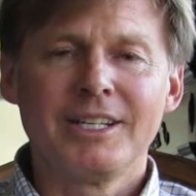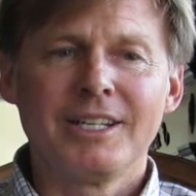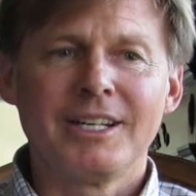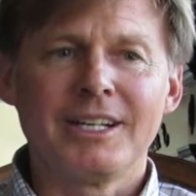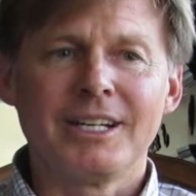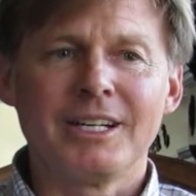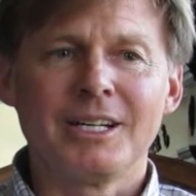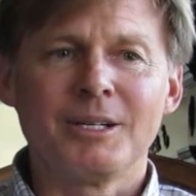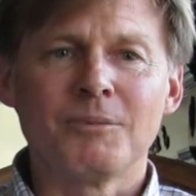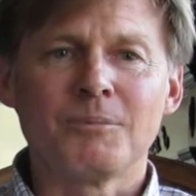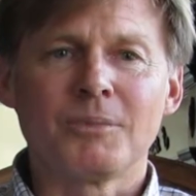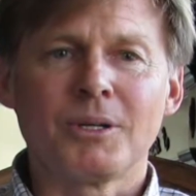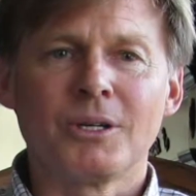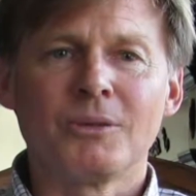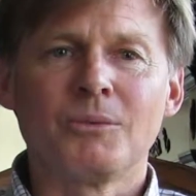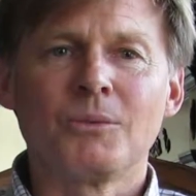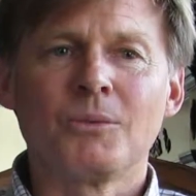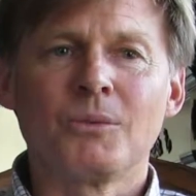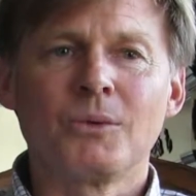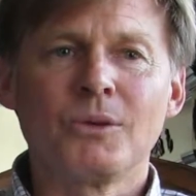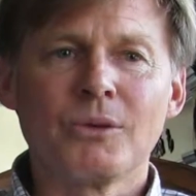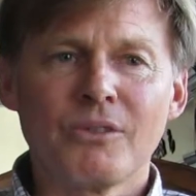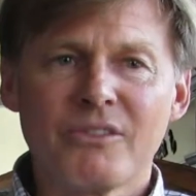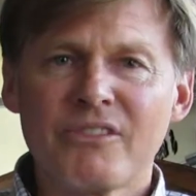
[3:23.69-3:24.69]
but
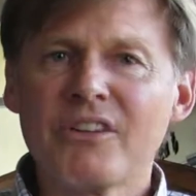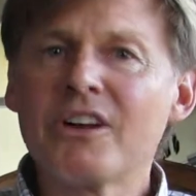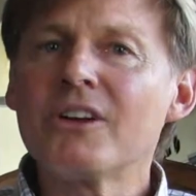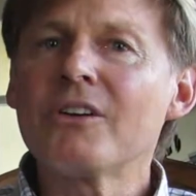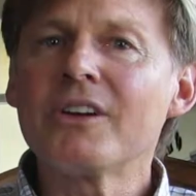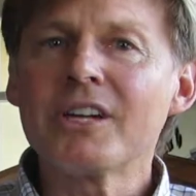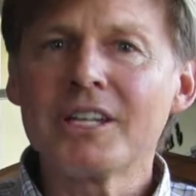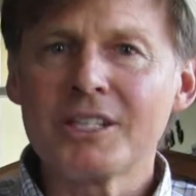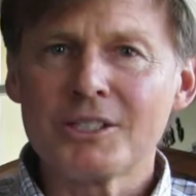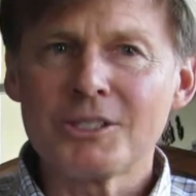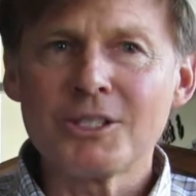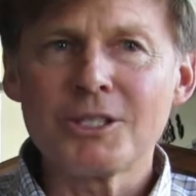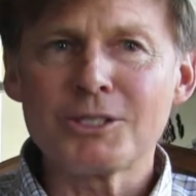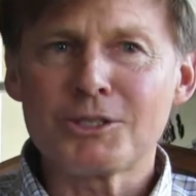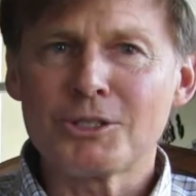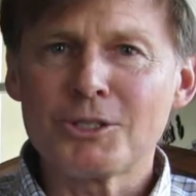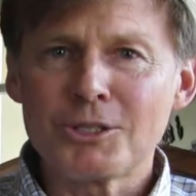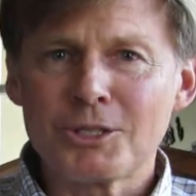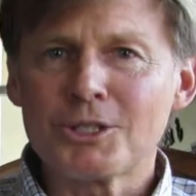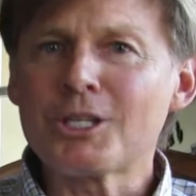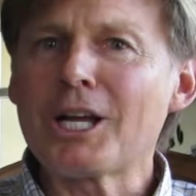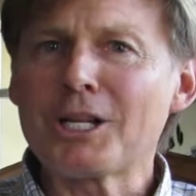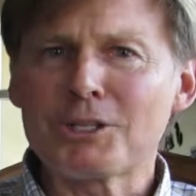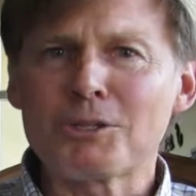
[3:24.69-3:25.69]
we were very
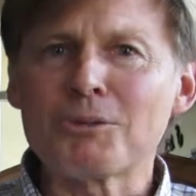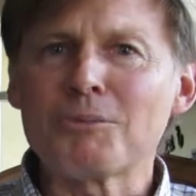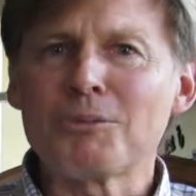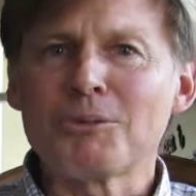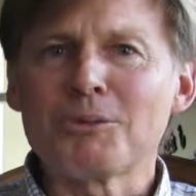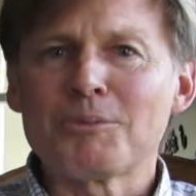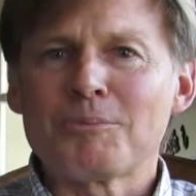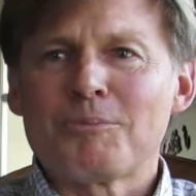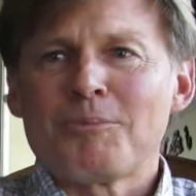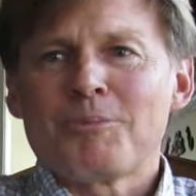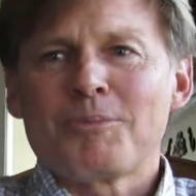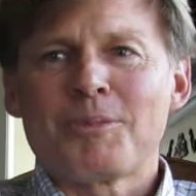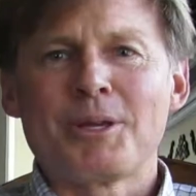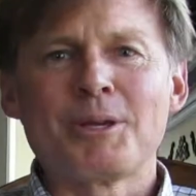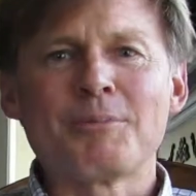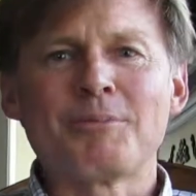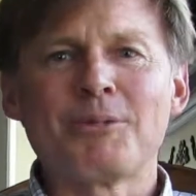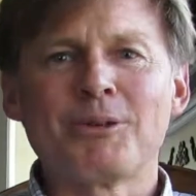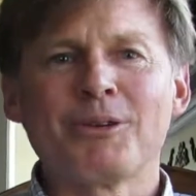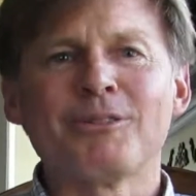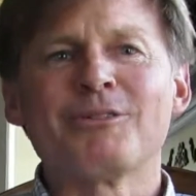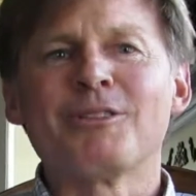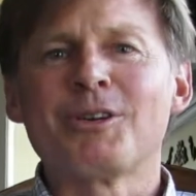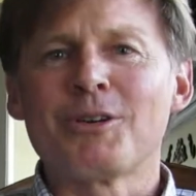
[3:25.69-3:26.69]
touchable
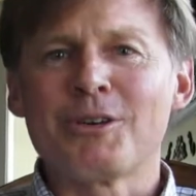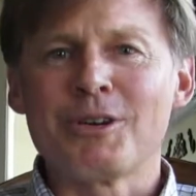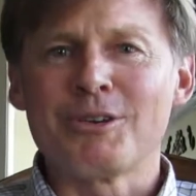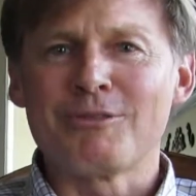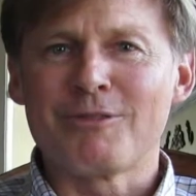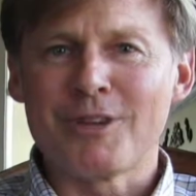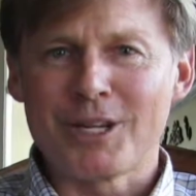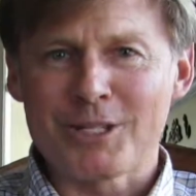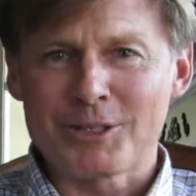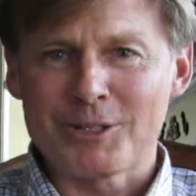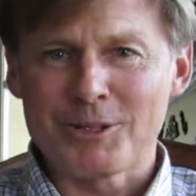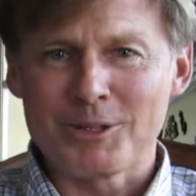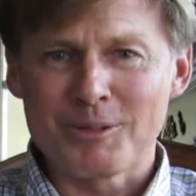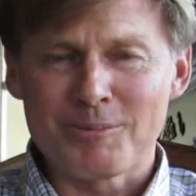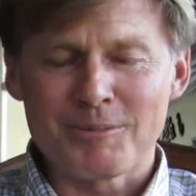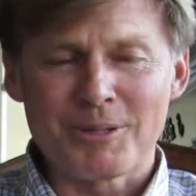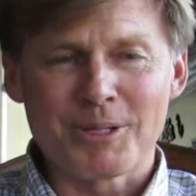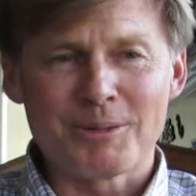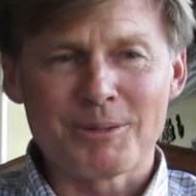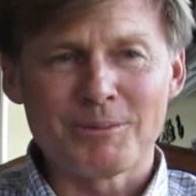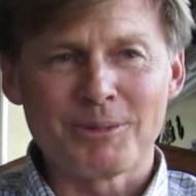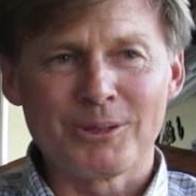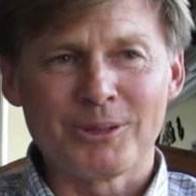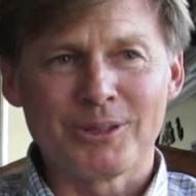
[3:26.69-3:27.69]
people, very affectionate
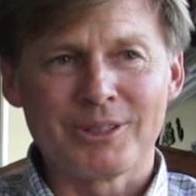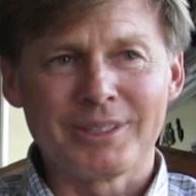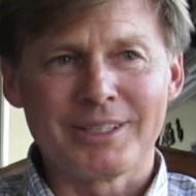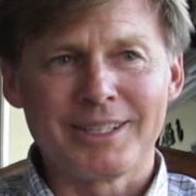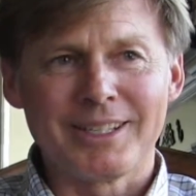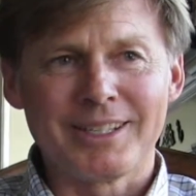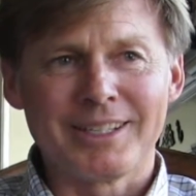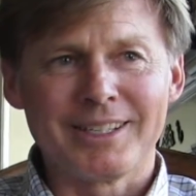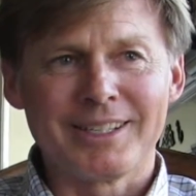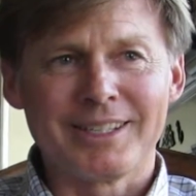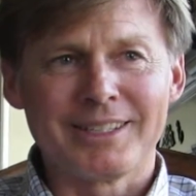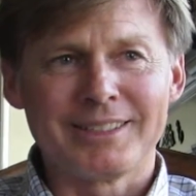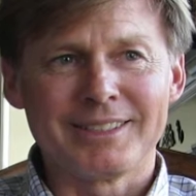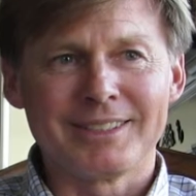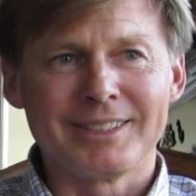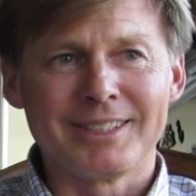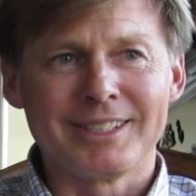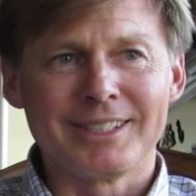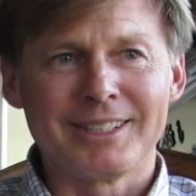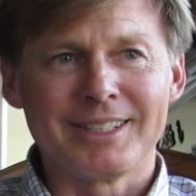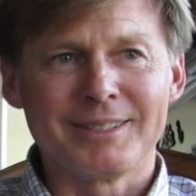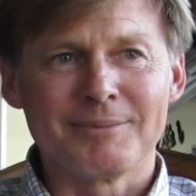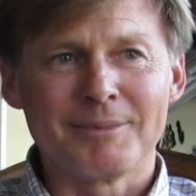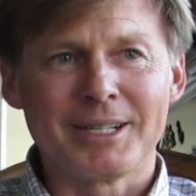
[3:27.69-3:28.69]
people,
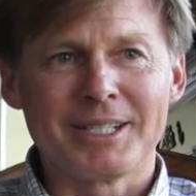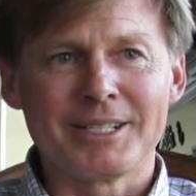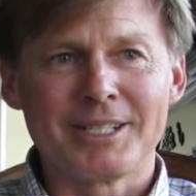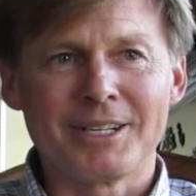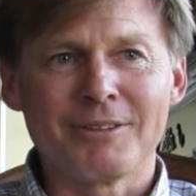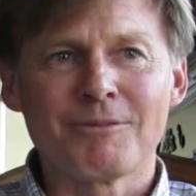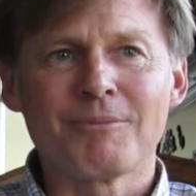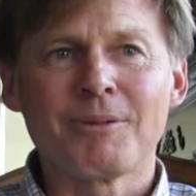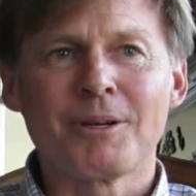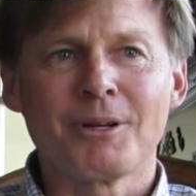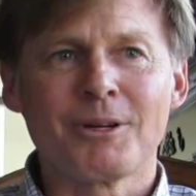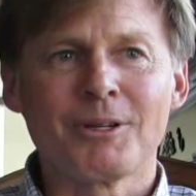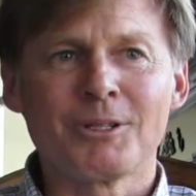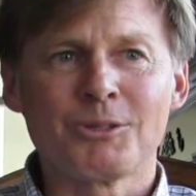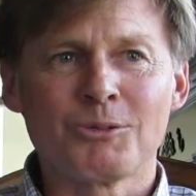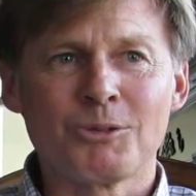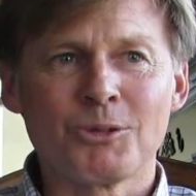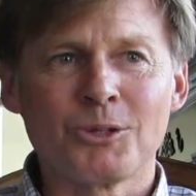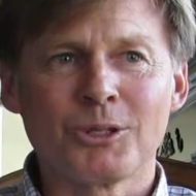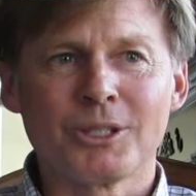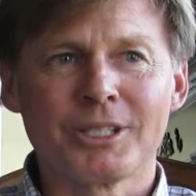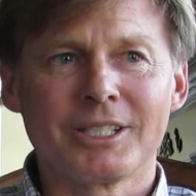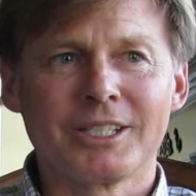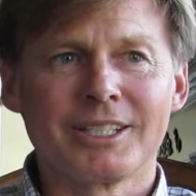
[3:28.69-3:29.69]
and my deaf parents
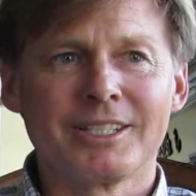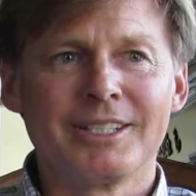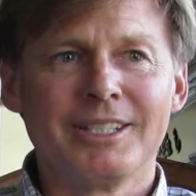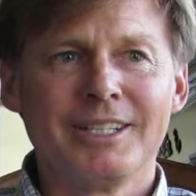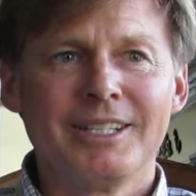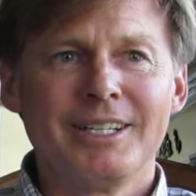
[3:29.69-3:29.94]
really